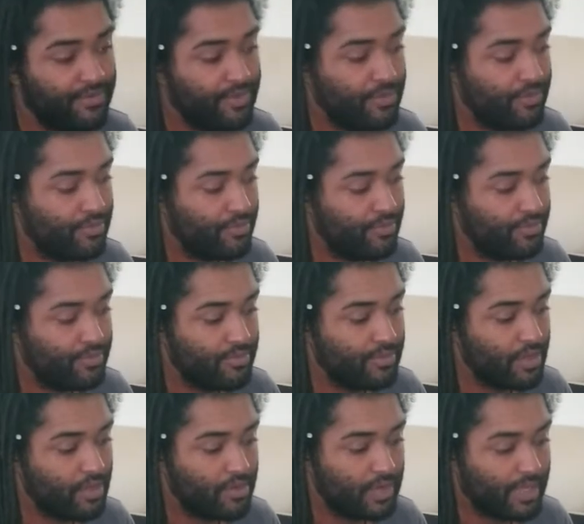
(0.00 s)
you
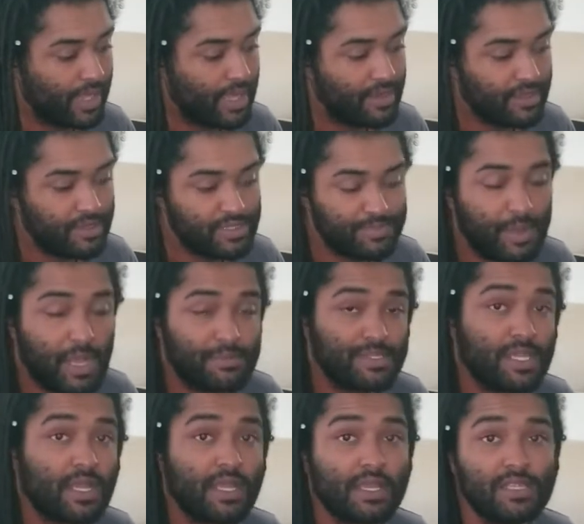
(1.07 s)
know like how to use pop
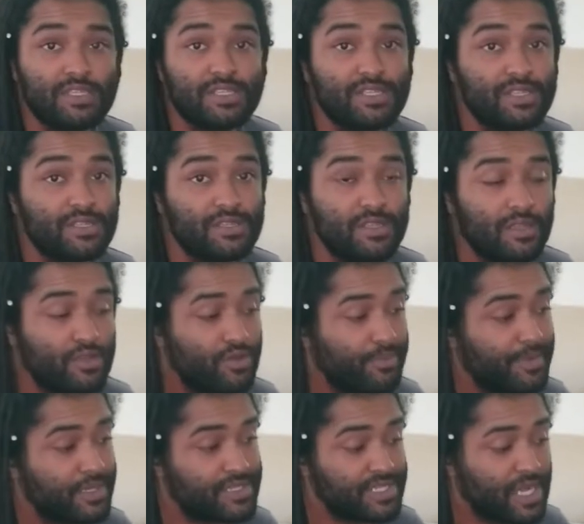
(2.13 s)
sockets and a little
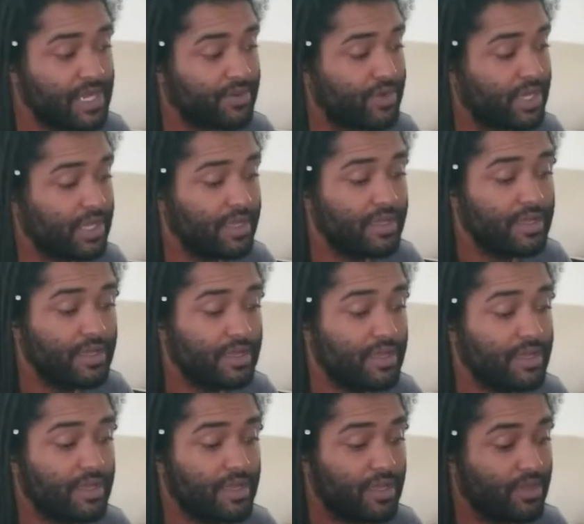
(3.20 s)
bit of soldering,
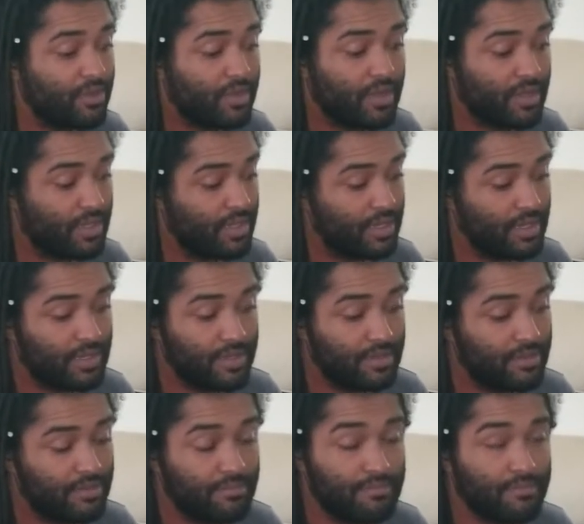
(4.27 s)
you
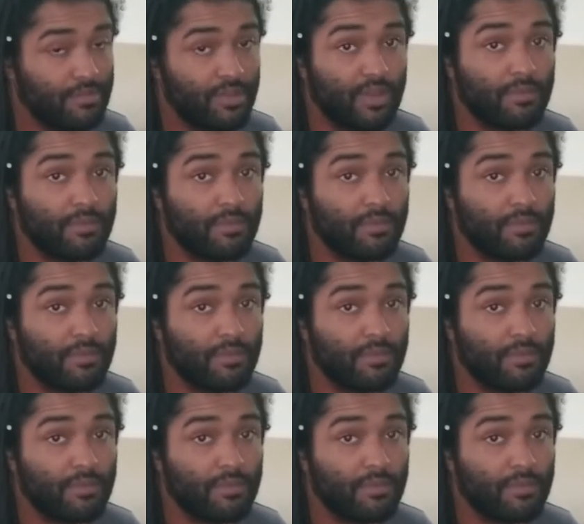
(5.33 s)
can